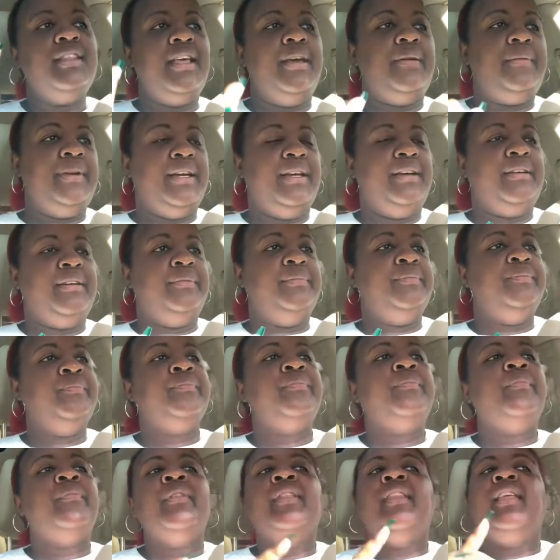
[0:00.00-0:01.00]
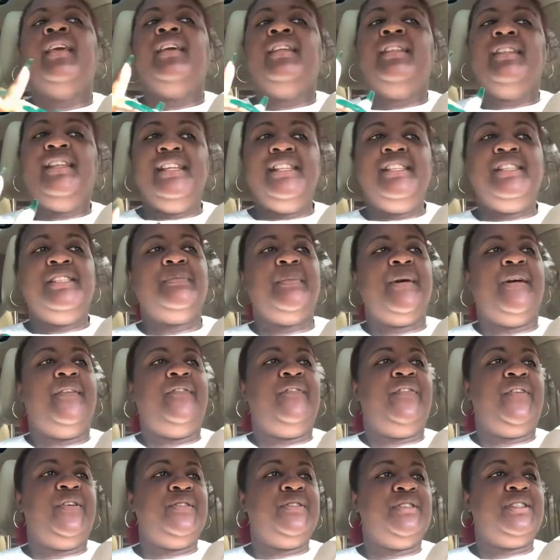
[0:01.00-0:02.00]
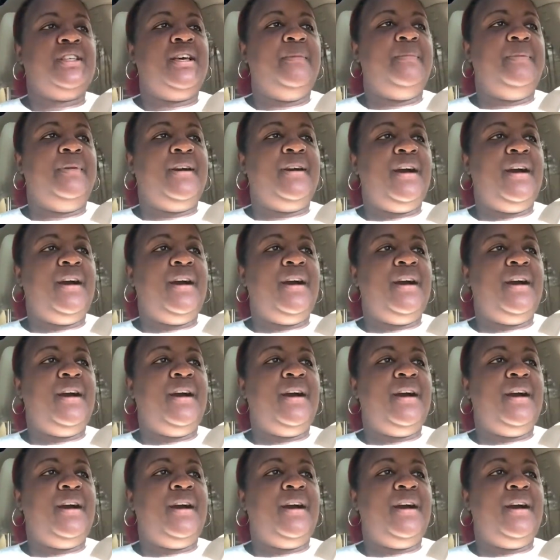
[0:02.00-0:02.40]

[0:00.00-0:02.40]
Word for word: there we go this is my first cup of